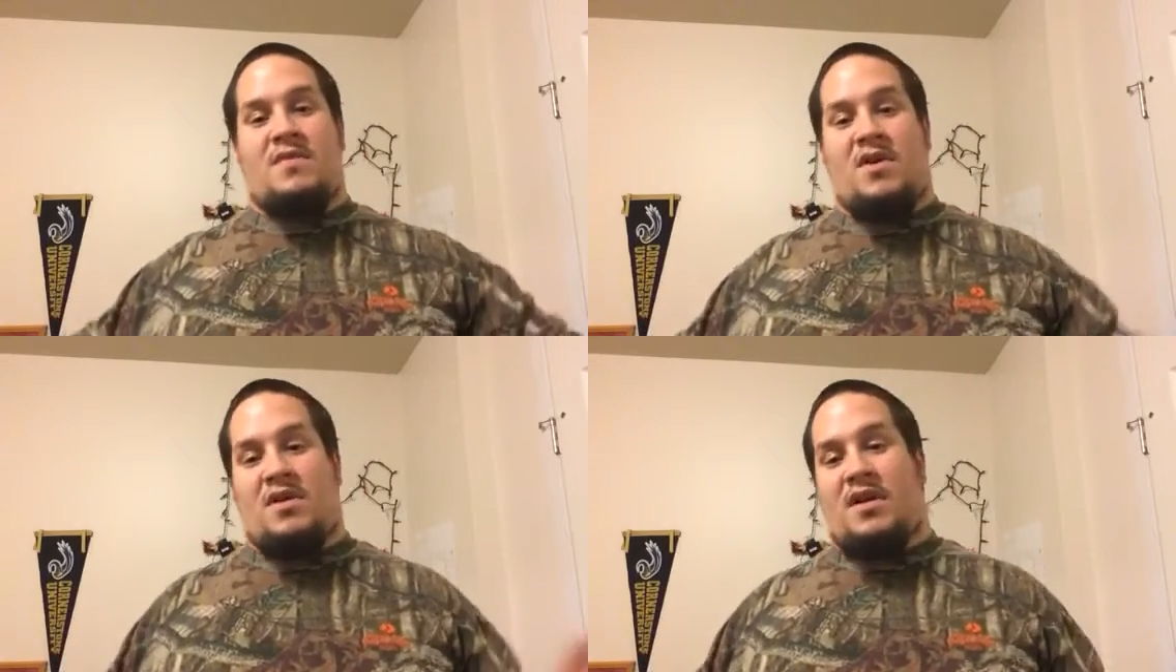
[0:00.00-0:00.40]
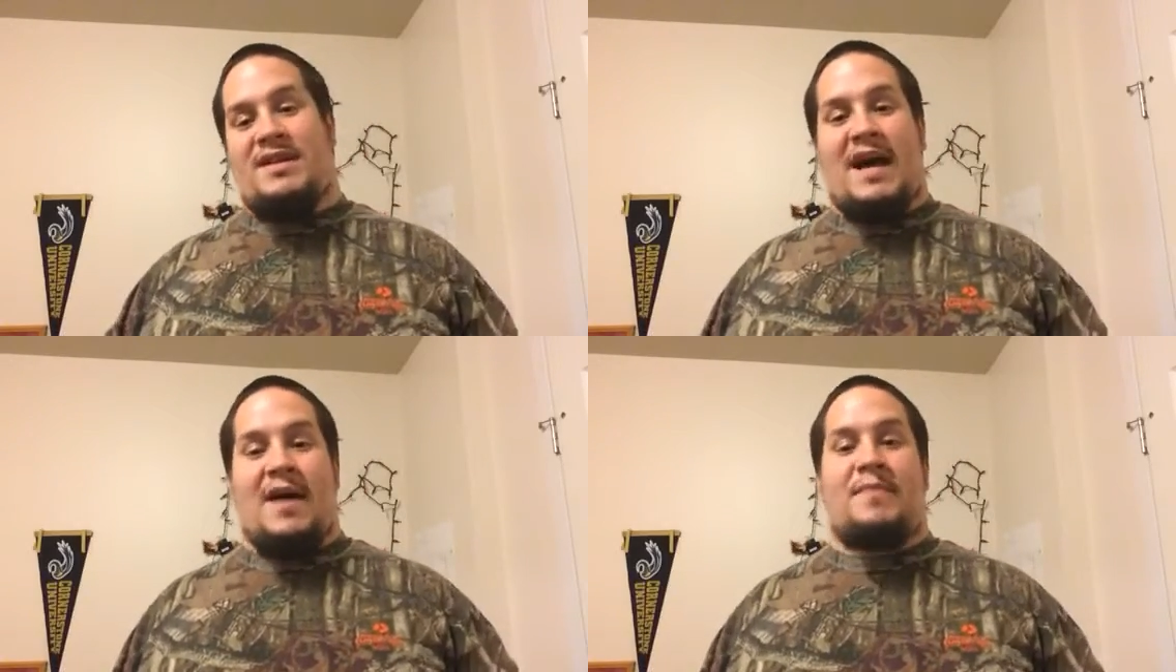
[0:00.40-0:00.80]
or
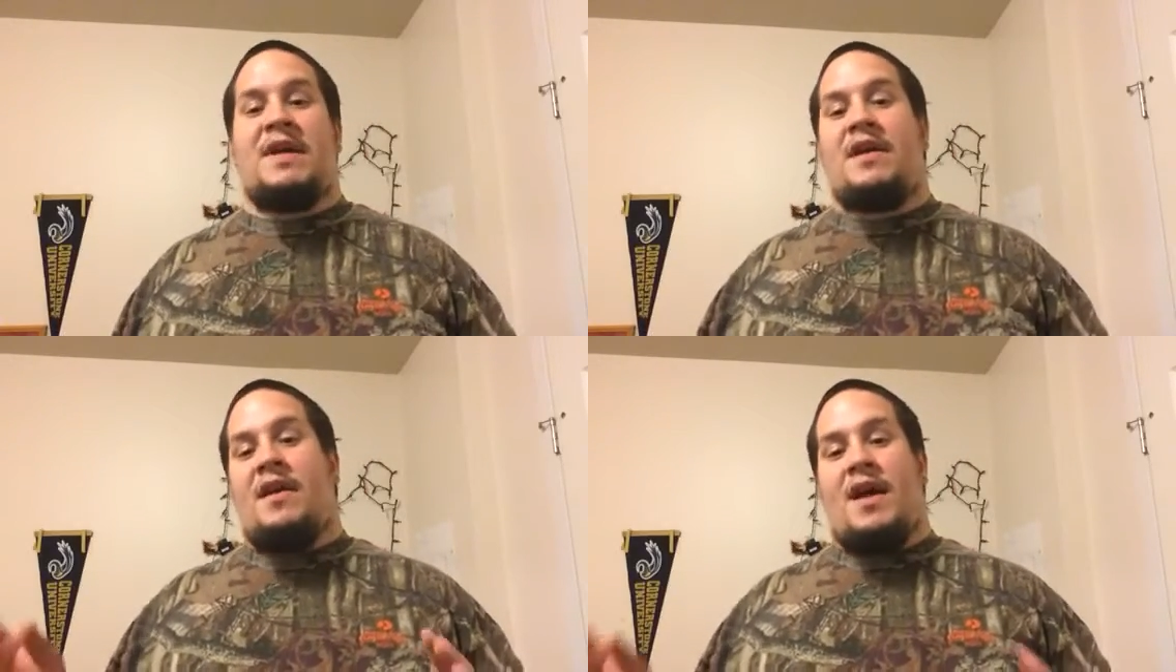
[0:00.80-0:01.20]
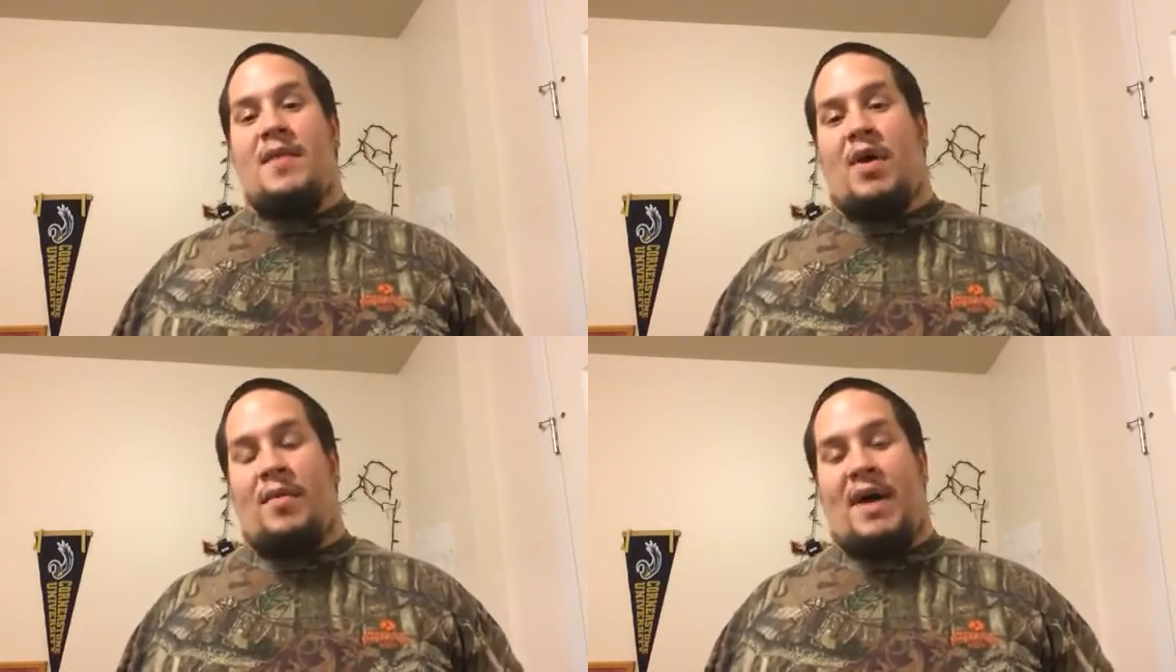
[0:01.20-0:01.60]
adopt
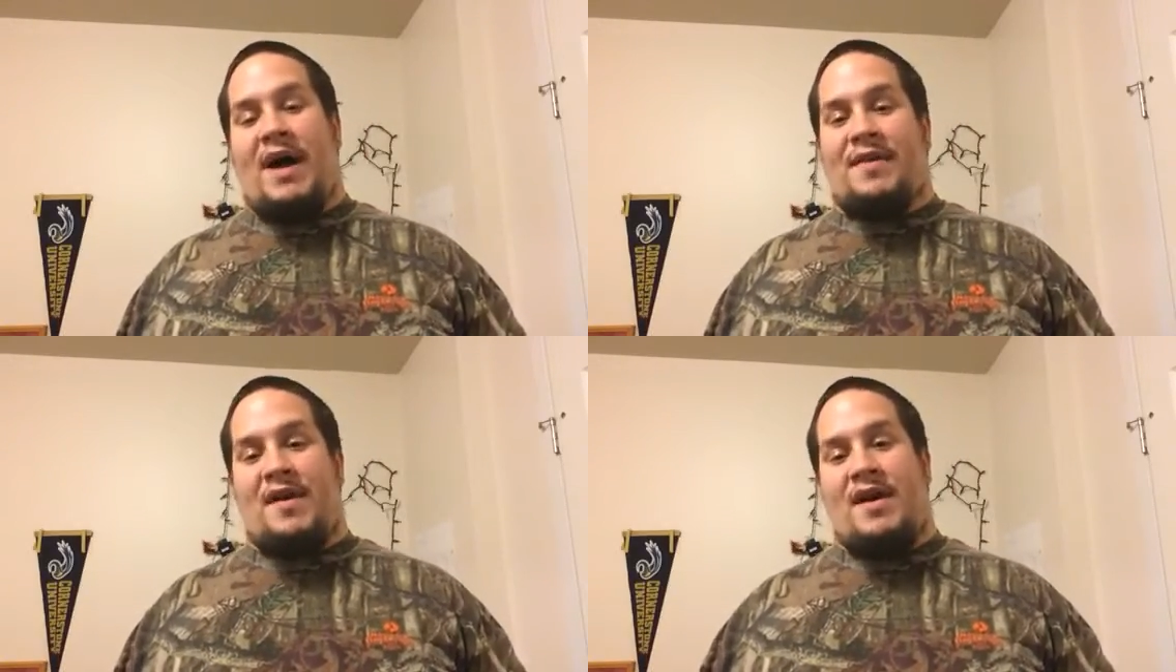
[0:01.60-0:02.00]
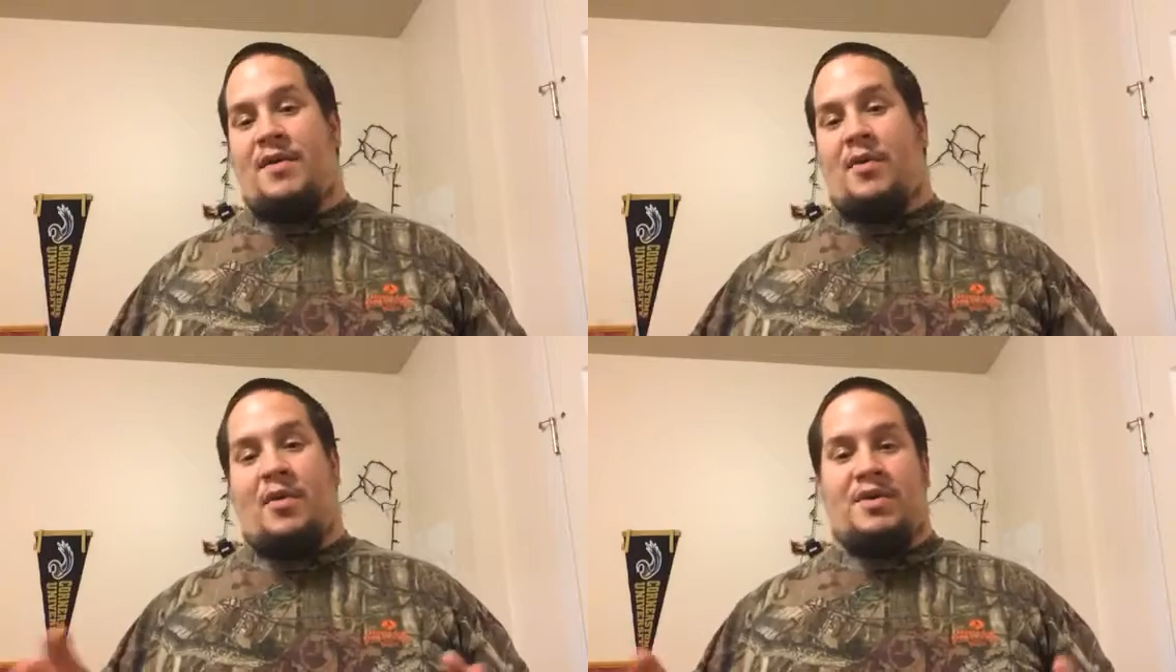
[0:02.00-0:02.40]
a ball
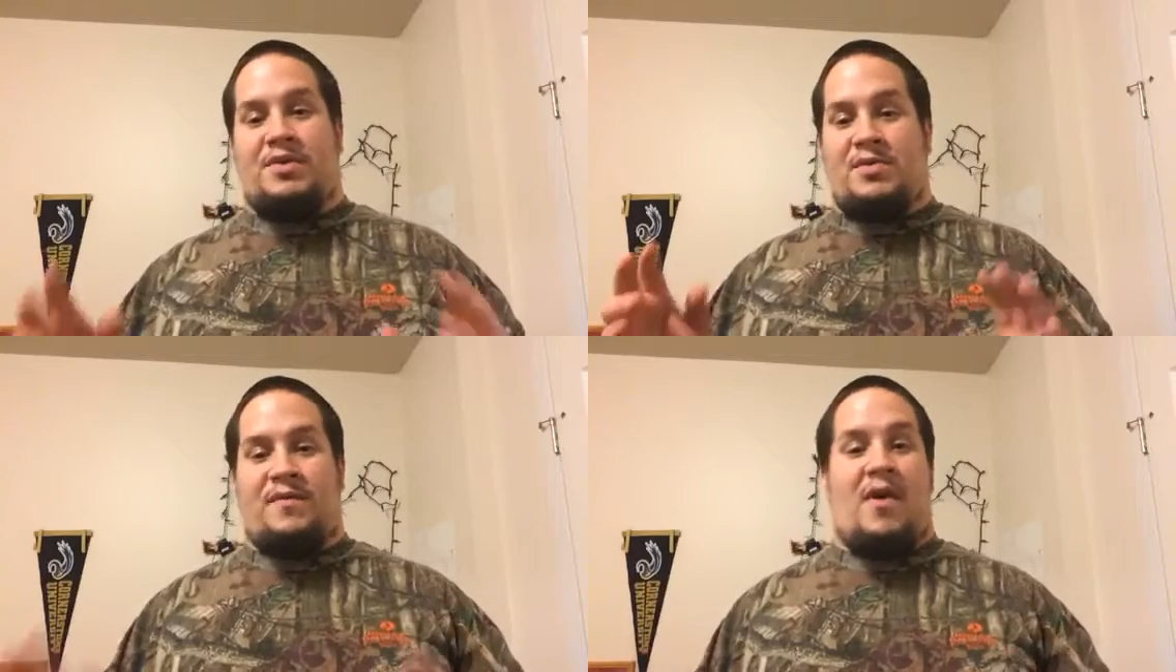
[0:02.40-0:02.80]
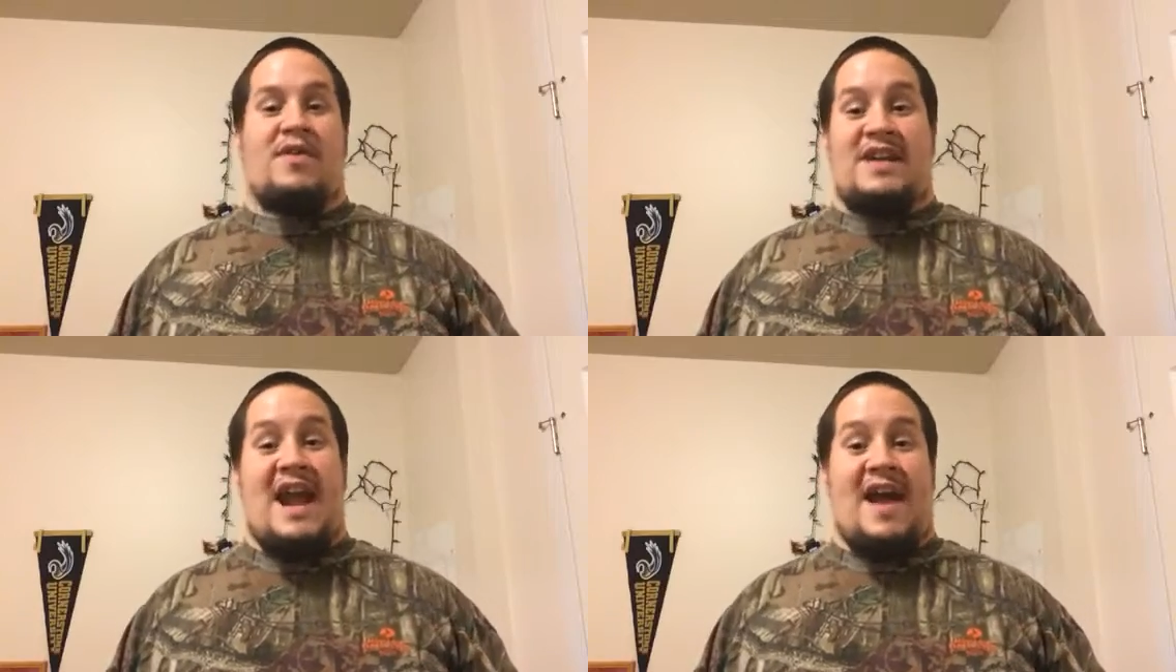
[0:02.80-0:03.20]
python, or you've
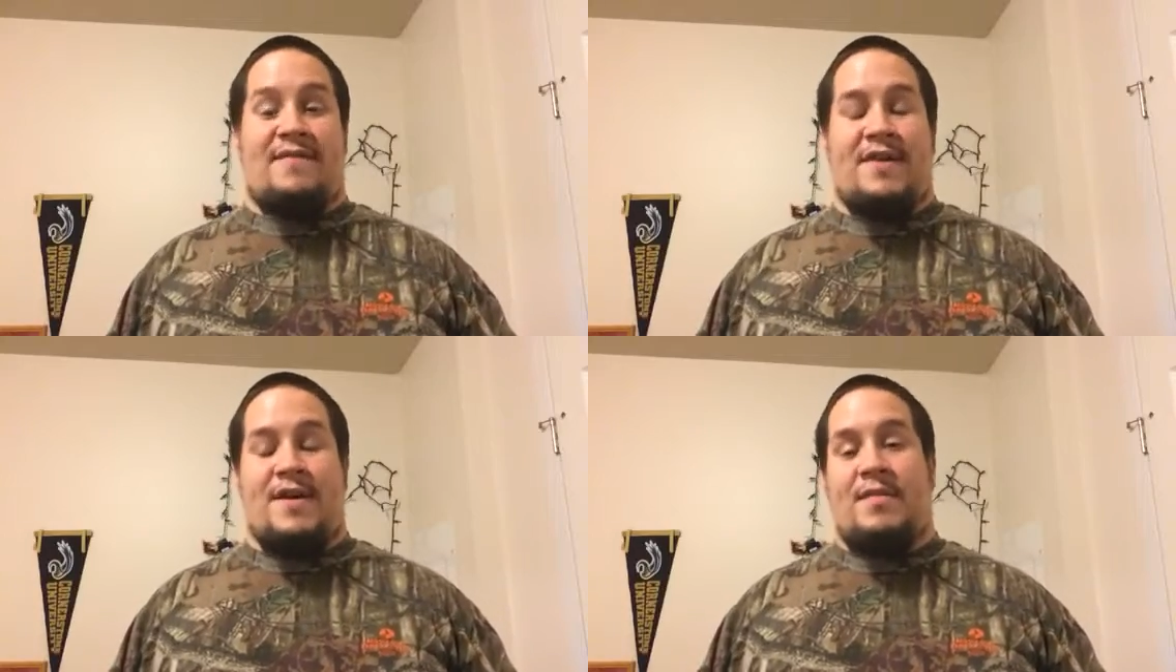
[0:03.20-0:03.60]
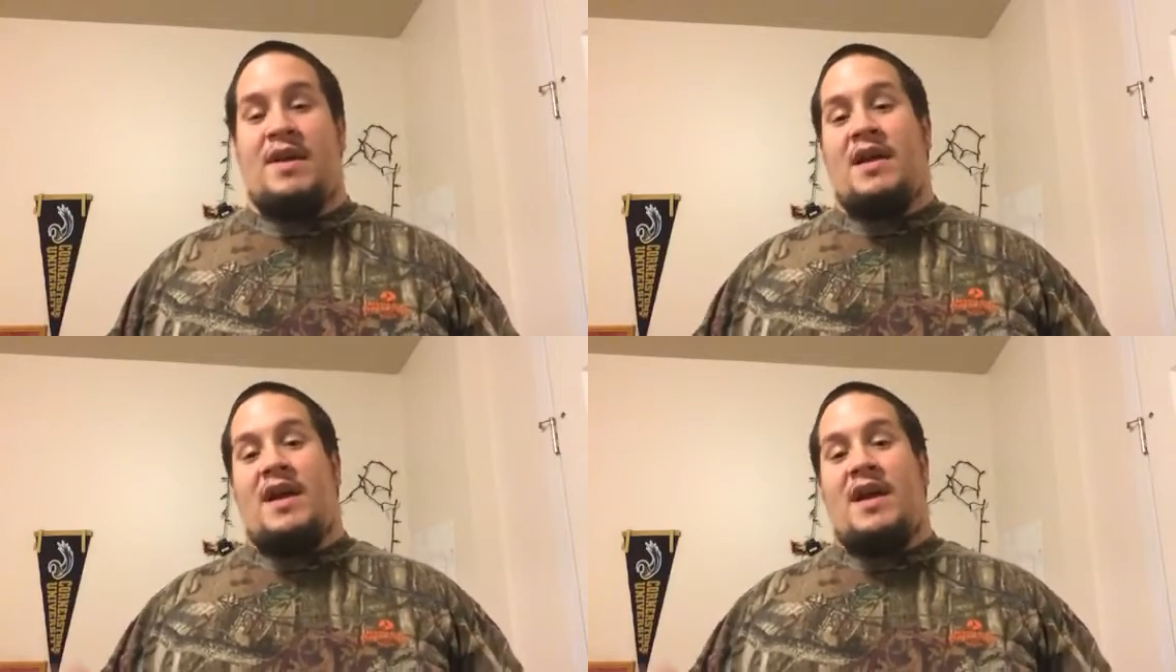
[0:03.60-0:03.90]
already have them.